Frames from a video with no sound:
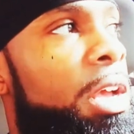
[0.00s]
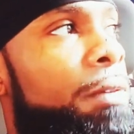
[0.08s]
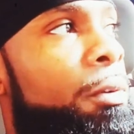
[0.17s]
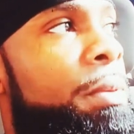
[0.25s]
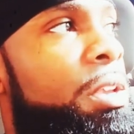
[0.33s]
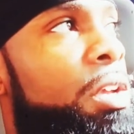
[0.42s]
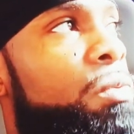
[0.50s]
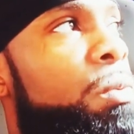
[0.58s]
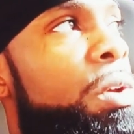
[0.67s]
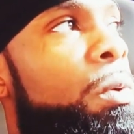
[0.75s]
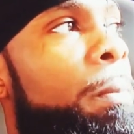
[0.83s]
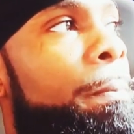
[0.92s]
because we
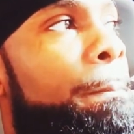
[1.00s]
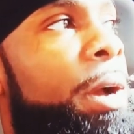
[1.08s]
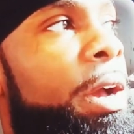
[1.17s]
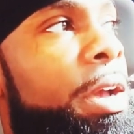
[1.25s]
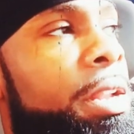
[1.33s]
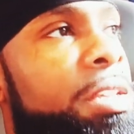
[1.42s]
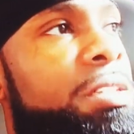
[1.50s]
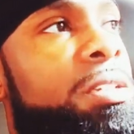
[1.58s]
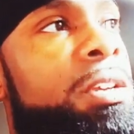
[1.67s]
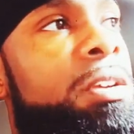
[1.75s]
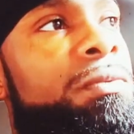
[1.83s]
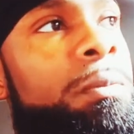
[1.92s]
were punished
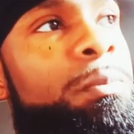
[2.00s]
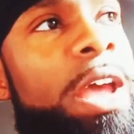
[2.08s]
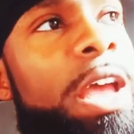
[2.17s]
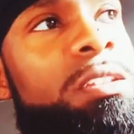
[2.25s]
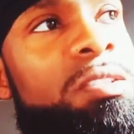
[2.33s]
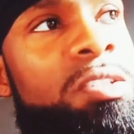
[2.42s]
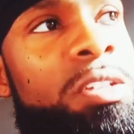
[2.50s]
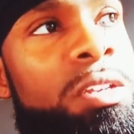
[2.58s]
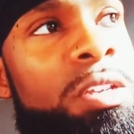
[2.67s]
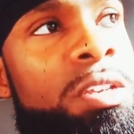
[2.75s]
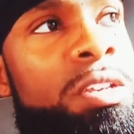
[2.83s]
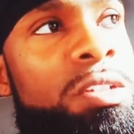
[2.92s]
for practicing these